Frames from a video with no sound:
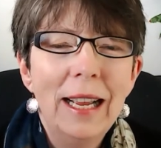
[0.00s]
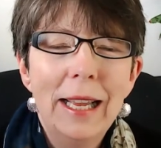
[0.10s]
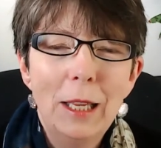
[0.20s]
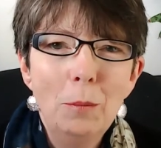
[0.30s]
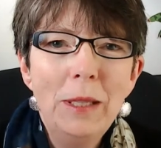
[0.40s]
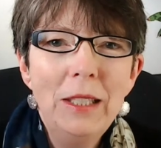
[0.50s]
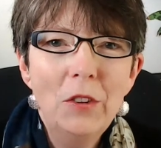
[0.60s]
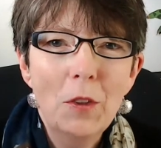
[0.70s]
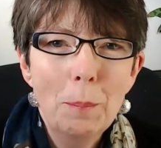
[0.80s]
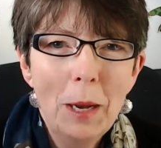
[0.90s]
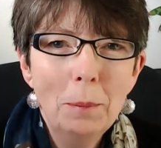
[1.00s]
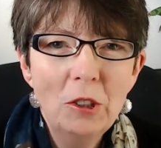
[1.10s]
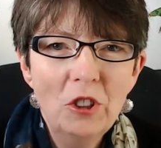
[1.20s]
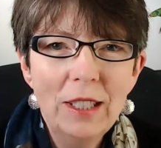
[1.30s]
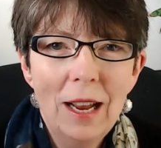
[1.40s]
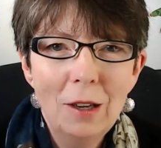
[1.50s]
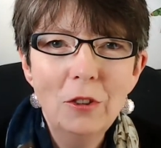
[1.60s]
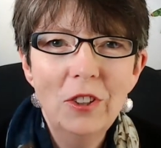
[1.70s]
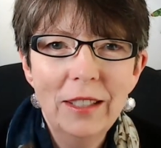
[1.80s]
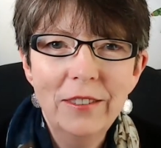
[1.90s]
It means the publishing
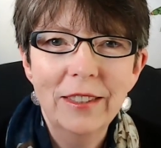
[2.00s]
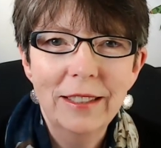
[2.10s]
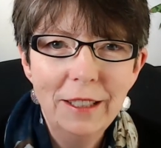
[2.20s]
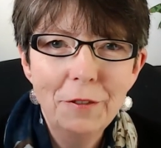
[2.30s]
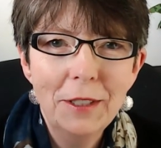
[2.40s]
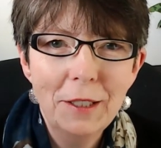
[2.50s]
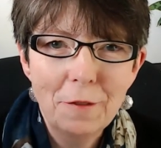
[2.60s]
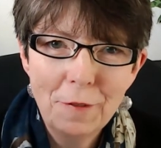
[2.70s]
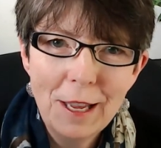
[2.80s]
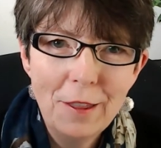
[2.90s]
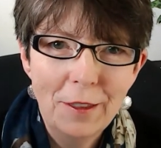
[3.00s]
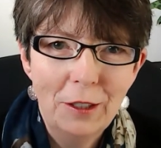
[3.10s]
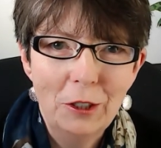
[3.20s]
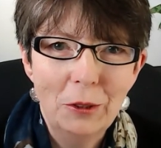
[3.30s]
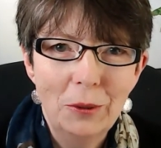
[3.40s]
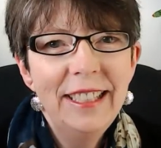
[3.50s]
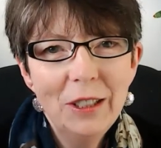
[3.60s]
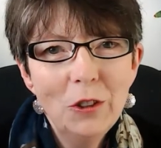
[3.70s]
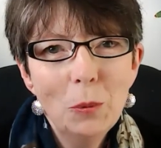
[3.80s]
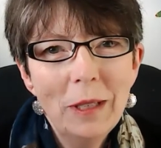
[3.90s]
house has significant faith in you.
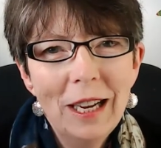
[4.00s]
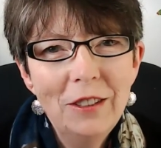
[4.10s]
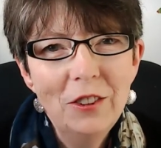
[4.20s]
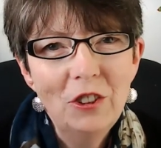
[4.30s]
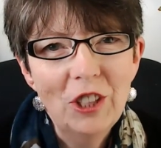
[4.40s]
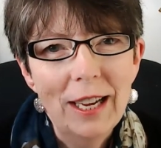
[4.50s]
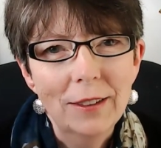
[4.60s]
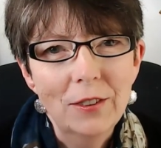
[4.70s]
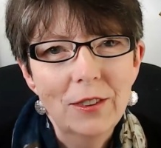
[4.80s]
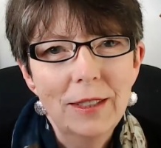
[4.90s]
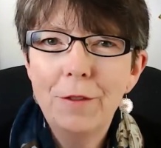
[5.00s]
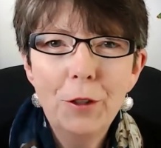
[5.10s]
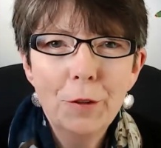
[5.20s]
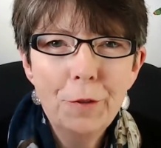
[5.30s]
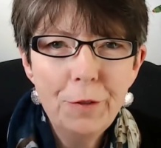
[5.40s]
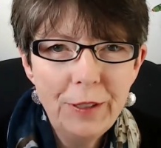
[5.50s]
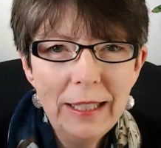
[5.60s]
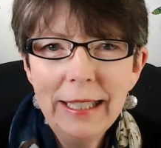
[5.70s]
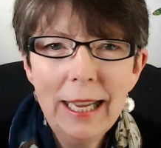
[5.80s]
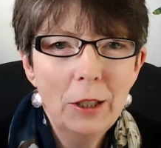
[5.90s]
Here's what I suggest if you're
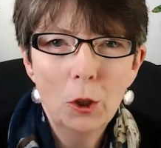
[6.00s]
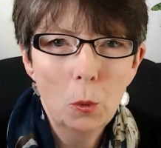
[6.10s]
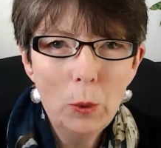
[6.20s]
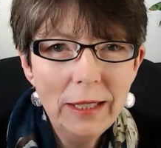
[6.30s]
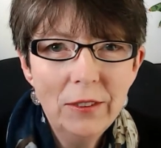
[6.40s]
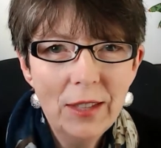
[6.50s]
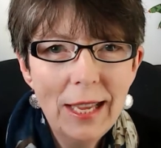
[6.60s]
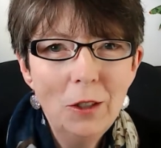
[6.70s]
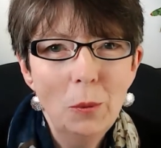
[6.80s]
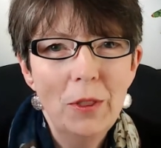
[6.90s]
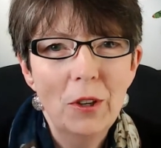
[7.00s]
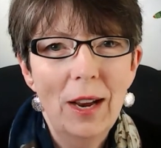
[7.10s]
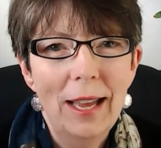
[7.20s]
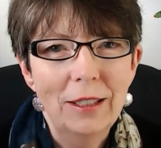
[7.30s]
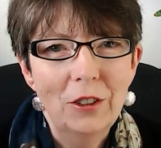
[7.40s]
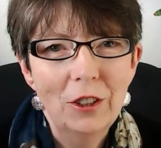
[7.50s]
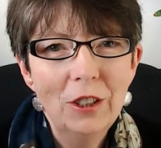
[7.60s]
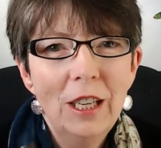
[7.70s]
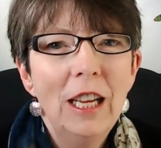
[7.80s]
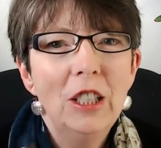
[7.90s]
feeling at your wits' end with your editor,
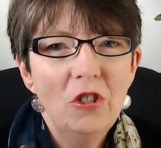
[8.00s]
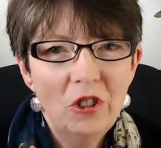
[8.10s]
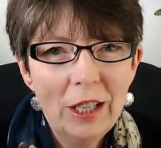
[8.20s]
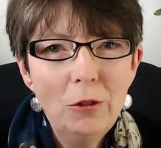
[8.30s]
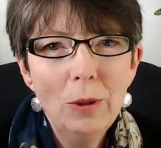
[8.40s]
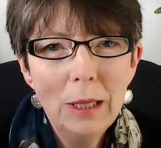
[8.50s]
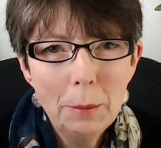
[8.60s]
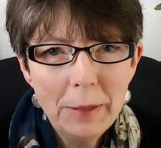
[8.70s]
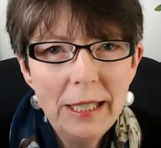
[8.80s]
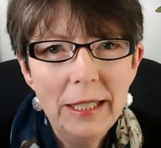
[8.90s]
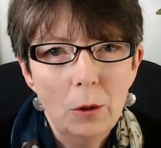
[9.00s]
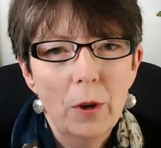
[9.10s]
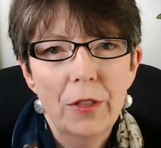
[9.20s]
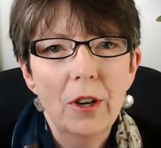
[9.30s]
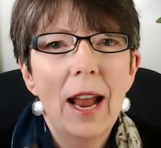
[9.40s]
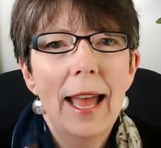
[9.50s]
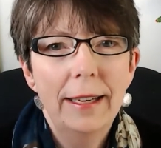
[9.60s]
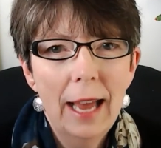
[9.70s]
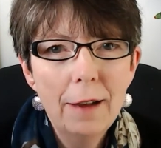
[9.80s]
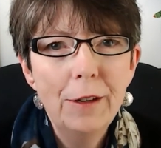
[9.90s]
schedule a meeting with her and
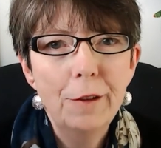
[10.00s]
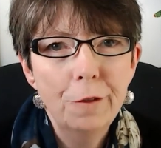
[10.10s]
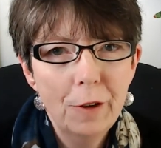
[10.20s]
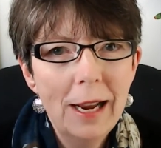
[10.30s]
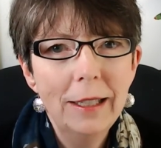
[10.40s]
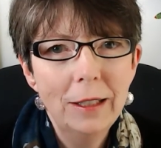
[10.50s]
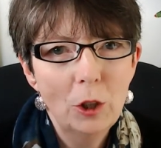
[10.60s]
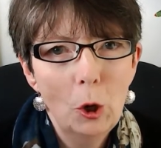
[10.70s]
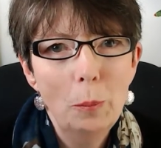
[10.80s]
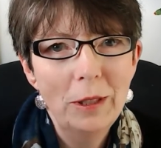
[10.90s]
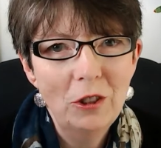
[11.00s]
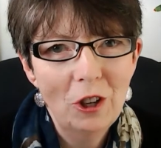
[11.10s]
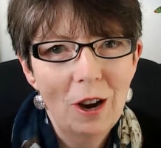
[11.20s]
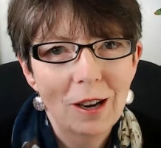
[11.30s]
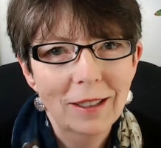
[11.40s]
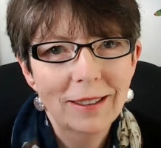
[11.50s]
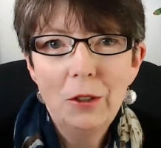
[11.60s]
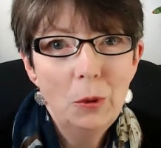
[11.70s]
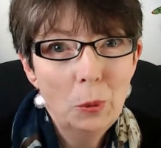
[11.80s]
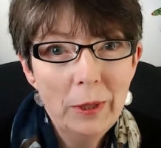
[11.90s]
have a frank and open talk.
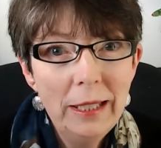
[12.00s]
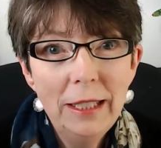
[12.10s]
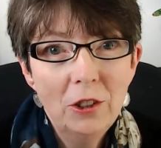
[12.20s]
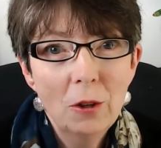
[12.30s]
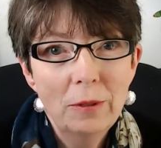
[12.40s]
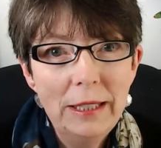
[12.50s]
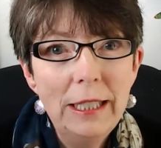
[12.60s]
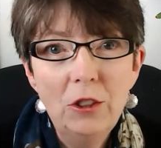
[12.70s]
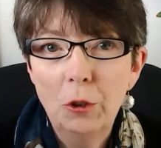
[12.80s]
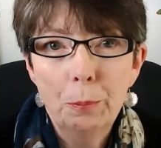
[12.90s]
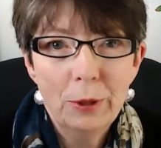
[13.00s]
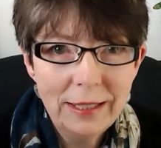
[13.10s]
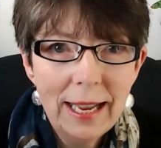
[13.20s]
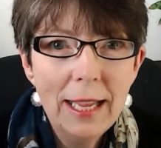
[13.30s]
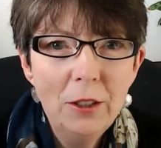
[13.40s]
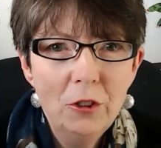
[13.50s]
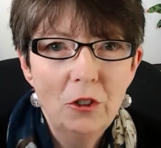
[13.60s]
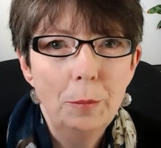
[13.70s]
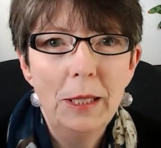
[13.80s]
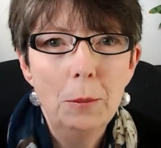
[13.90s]
You really don't need to pretend
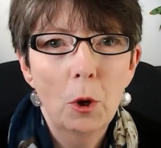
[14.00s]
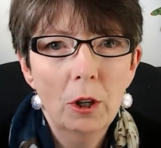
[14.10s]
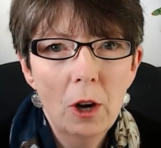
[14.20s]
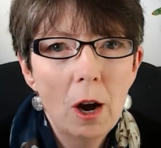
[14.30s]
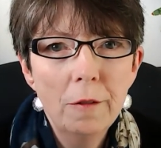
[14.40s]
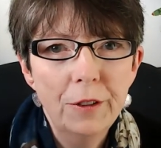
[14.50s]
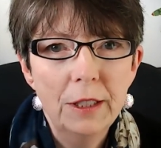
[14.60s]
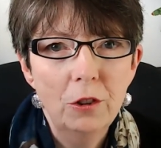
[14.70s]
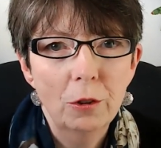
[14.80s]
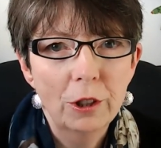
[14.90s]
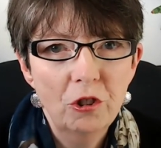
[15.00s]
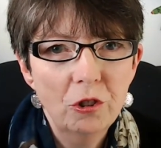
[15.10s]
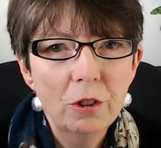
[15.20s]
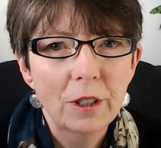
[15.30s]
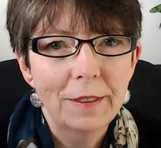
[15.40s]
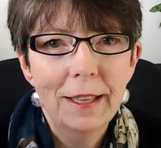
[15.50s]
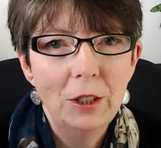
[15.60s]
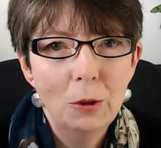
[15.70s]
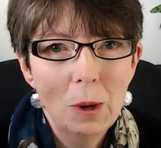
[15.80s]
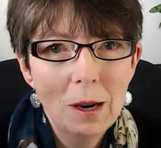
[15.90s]
to be more confident or assured than
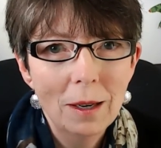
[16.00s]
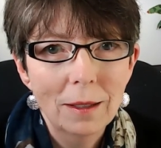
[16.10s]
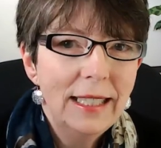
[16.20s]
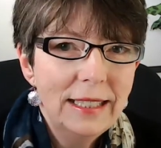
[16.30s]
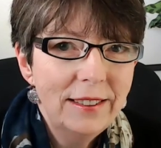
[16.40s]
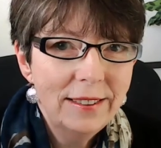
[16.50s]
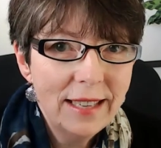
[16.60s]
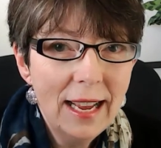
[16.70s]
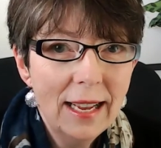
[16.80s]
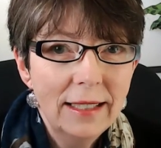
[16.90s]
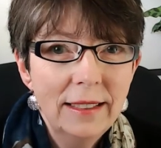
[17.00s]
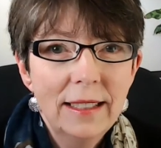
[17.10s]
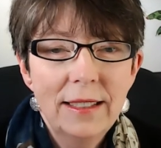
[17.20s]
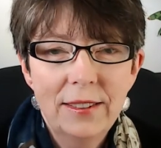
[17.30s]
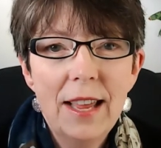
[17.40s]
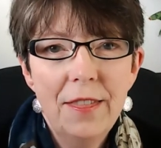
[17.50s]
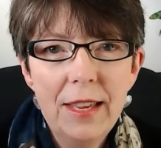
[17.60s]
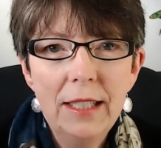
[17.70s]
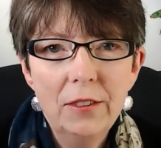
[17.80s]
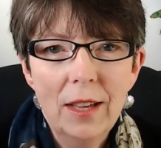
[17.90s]
you are. Instead, say
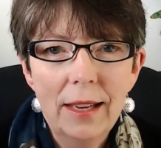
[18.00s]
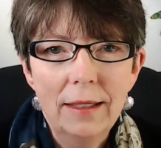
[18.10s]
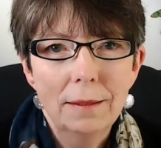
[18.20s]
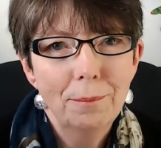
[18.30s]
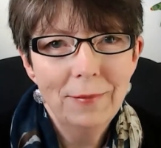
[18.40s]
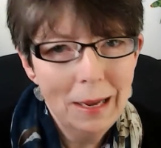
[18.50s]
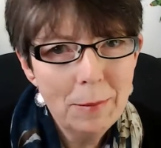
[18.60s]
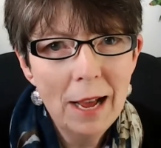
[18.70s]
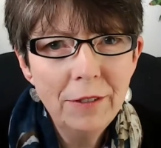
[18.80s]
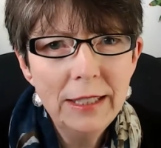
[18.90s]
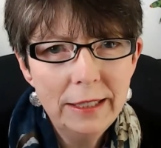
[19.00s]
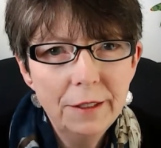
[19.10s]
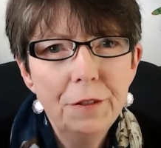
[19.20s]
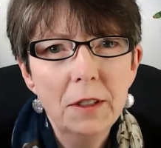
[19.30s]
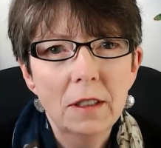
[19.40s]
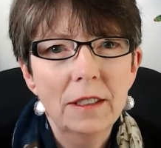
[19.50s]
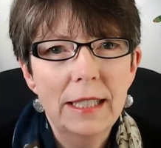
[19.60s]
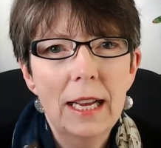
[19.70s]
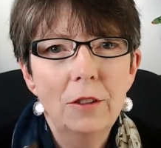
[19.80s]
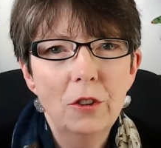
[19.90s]
things like, I'm having difficulty
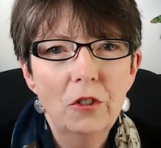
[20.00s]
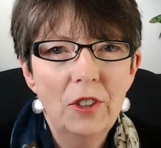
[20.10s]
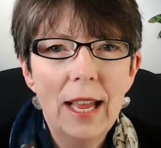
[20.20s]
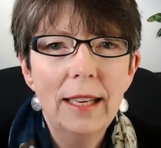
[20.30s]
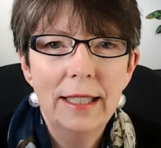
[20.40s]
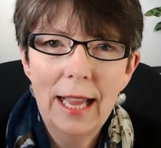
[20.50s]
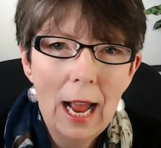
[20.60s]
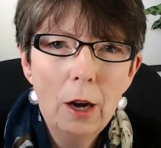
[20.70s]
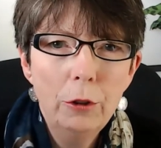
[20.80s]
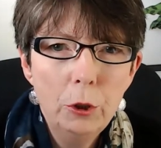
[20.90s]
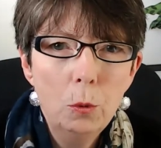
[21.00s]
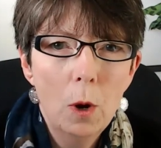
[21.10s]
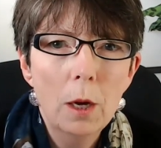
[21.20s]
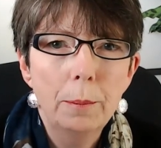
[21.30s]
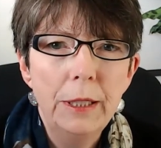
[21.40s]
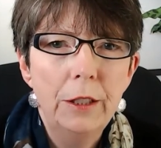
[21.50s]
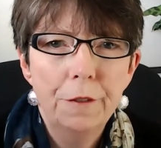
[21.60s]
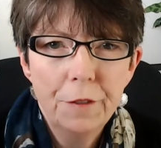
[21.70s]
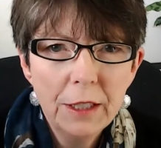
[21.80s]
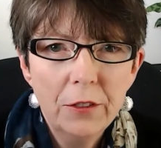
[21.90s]
understanding how you want me to
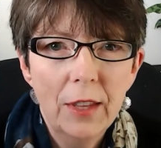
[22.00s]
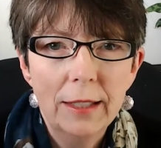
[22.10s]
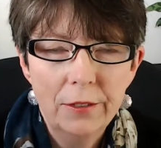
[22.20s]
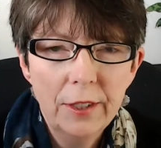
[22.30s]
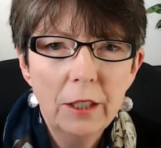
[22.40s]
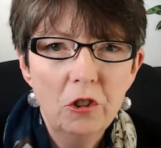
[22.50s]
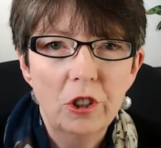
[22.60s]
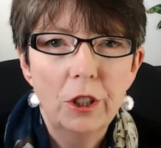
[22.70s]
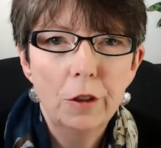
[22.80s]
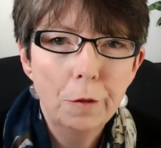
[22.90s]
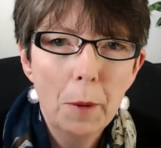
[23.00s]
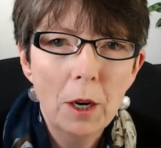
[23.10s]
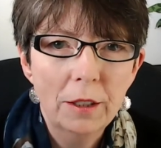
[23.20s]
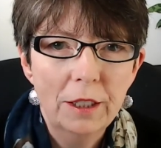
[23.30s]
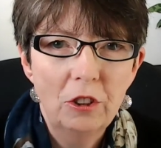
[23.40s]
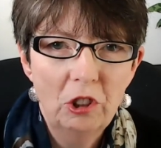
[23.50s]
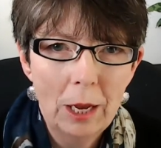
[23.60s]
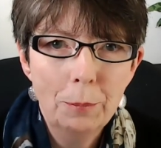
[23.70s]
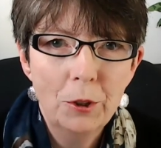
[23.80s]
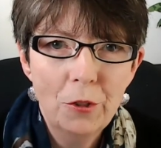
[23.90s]
fix that section you've marked in
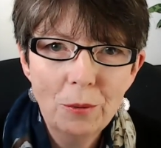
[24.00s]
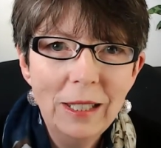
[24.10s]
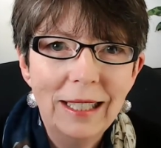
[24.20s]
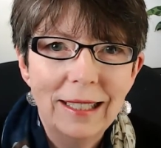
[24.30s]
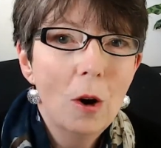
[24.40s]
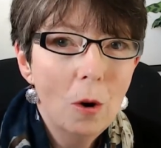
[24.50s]
Chapter 3.